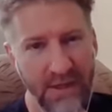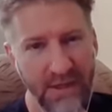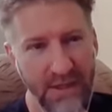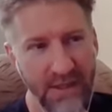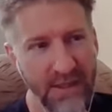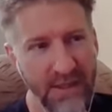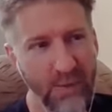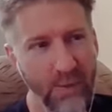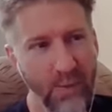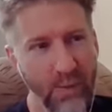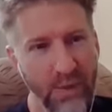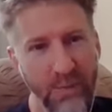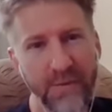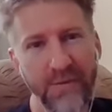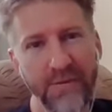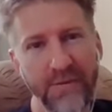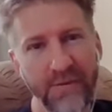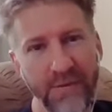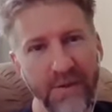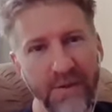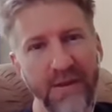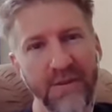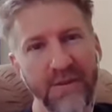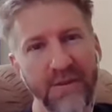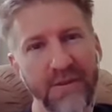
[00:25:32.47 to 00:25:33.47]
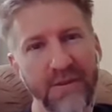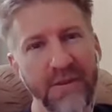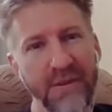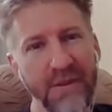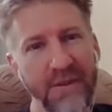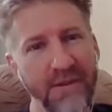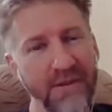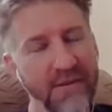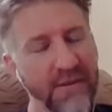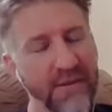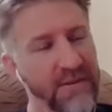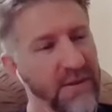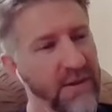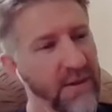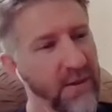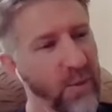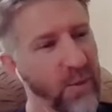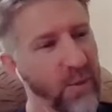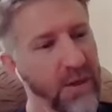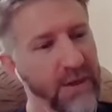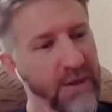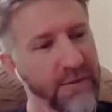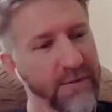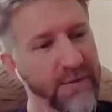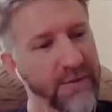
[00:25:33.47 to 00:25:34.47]
He will be found. He is there
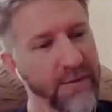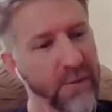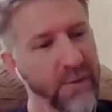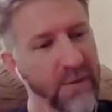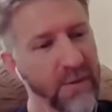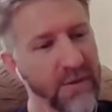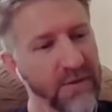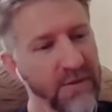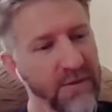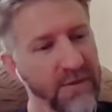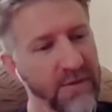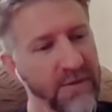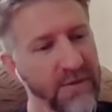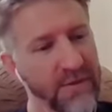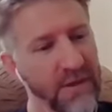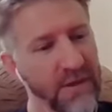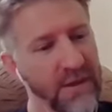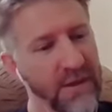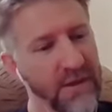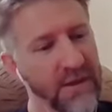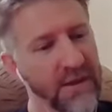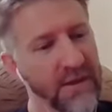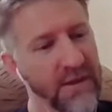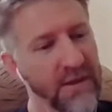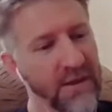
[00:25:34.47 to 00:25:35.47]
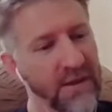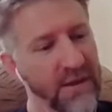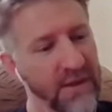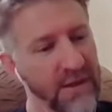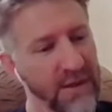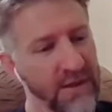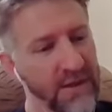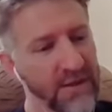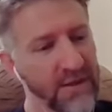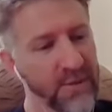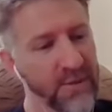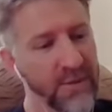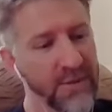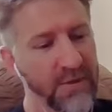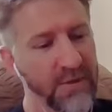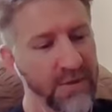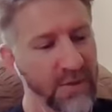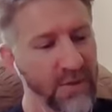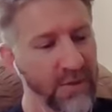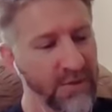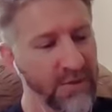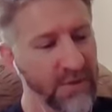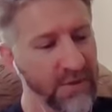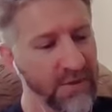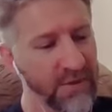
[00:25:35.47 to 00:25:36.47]
waiting for us. As uh, A.W.
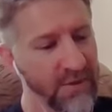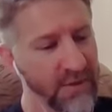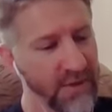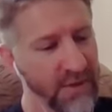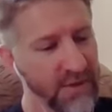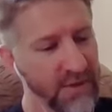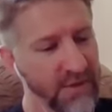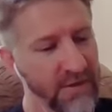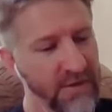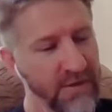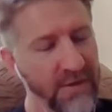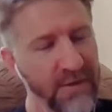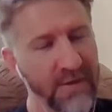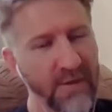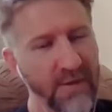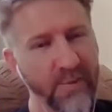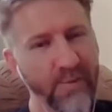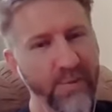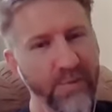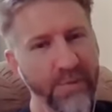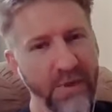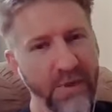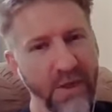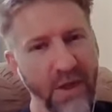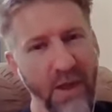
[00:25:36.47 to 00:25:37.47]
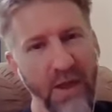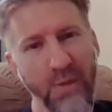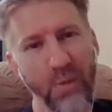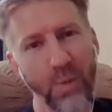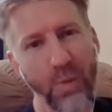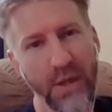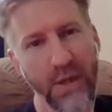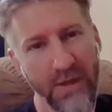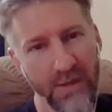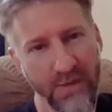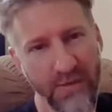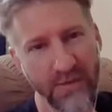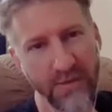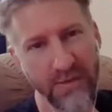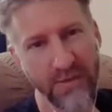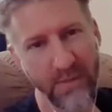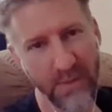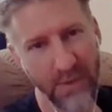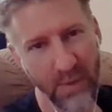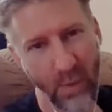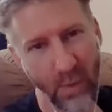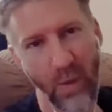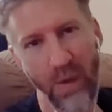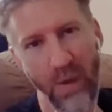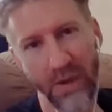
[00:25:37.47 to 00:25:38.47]
Tozer says, um, God waits to
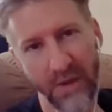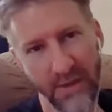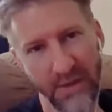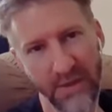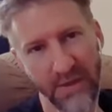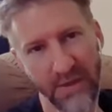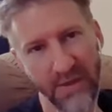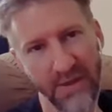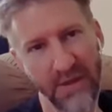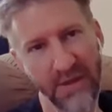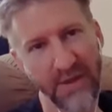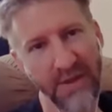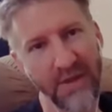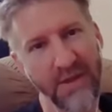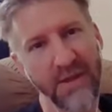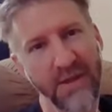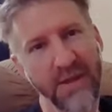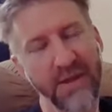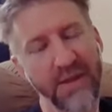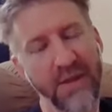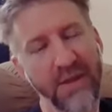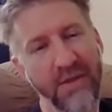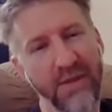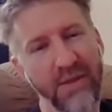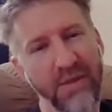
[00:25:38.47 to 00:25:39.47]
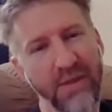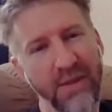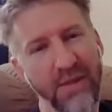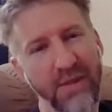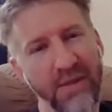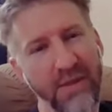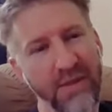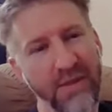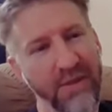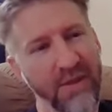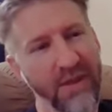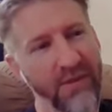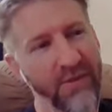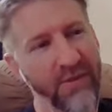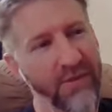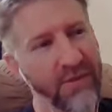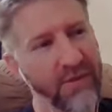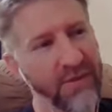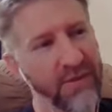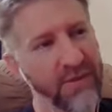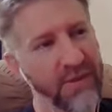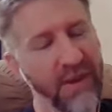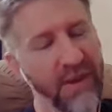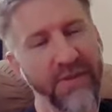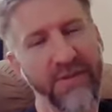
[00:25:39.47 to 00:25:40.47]
be wanted, and I think that that's
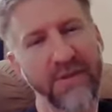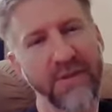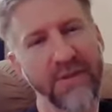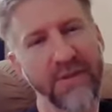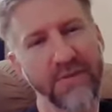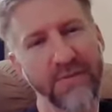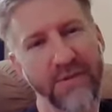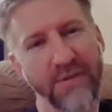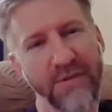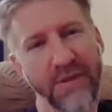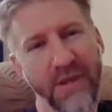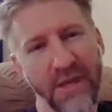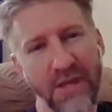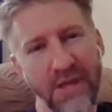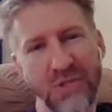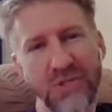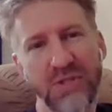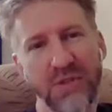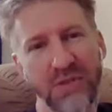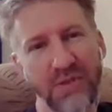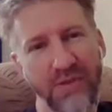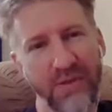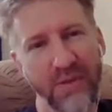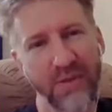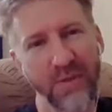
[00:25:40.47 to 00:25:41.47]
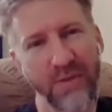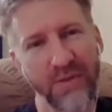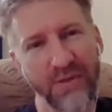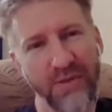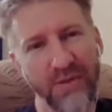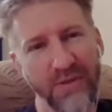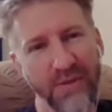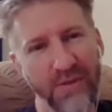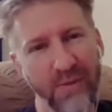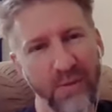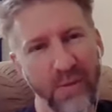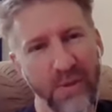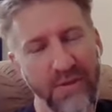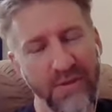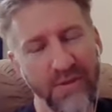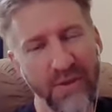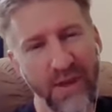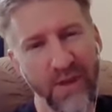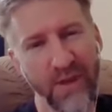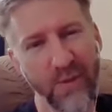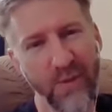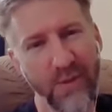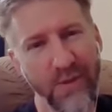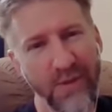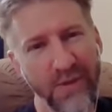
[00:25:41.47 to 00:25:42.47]
a that's an invitation to us to spend
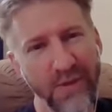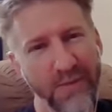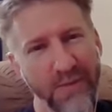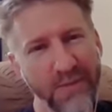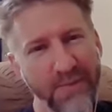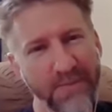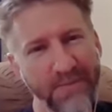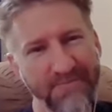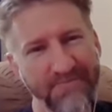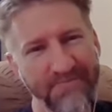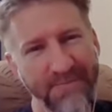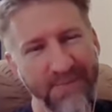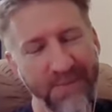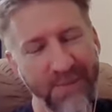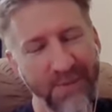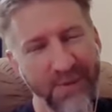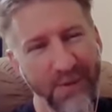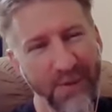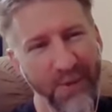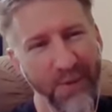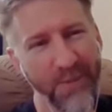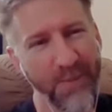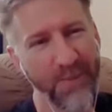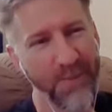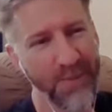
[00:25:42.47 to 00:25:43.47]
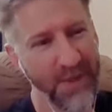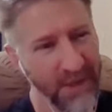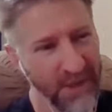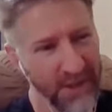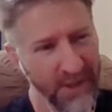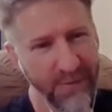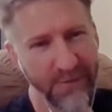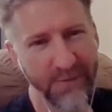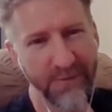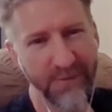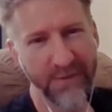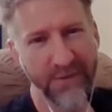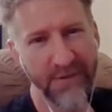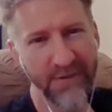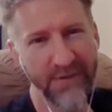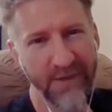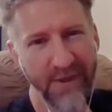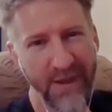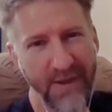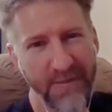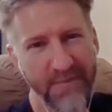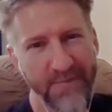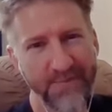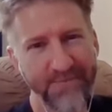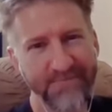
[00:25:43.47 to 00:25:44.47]
time with Him. So thank you for your
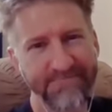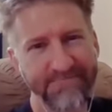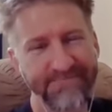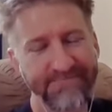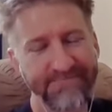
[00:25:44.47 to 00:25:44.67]
time.